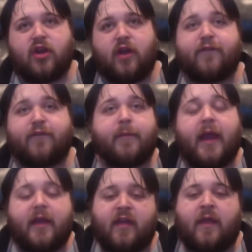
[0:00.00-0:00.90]
for
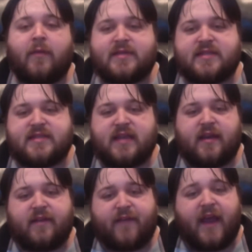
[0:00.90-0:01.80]
me, I thought that was
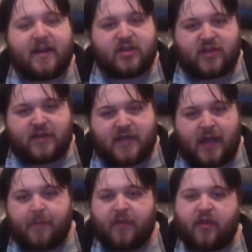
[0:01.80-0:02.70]
an advantage at the
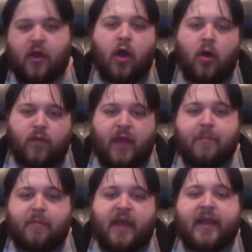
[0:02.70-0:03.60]
time. I thought, oh,
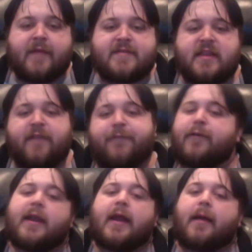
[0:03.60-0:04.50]
that gives it the
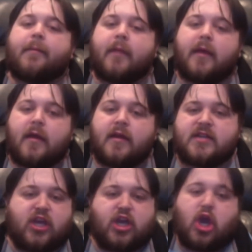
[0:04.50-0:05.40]
freedom
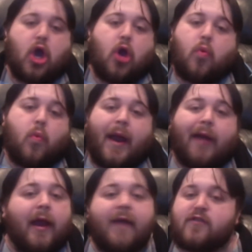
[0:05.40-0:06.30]
to go
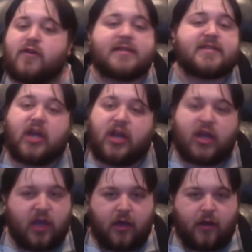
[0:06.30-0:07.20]
wherever it's gonna
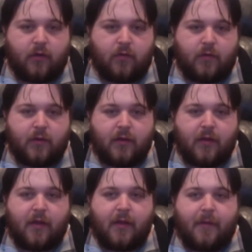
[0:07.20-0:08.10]
go.
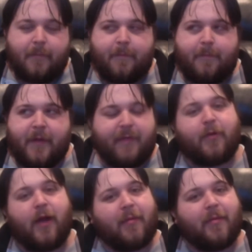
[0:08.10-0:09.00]
But the
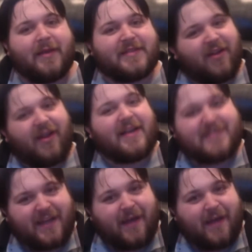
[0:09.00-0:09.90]
problem is it all has to
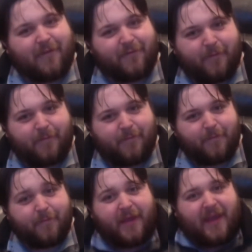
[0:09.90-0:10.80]
come from
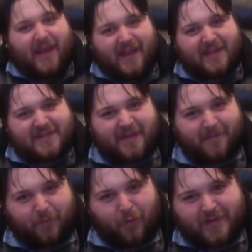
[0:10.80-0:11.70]
me at
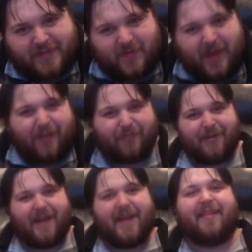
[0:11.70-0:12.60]
some point as well,
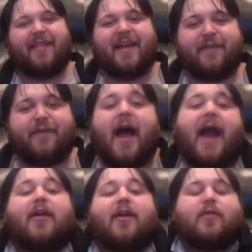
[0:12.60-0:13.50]
right? Like if
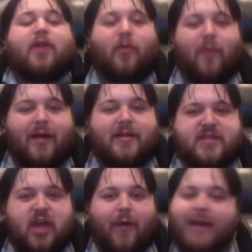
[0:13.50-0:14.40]
I don't know where it's
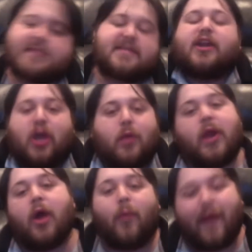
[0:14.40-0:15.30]
going, it's gonna go
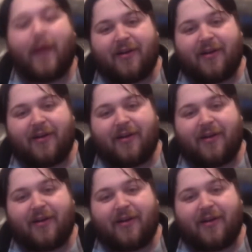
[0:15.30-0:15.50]
nowhere.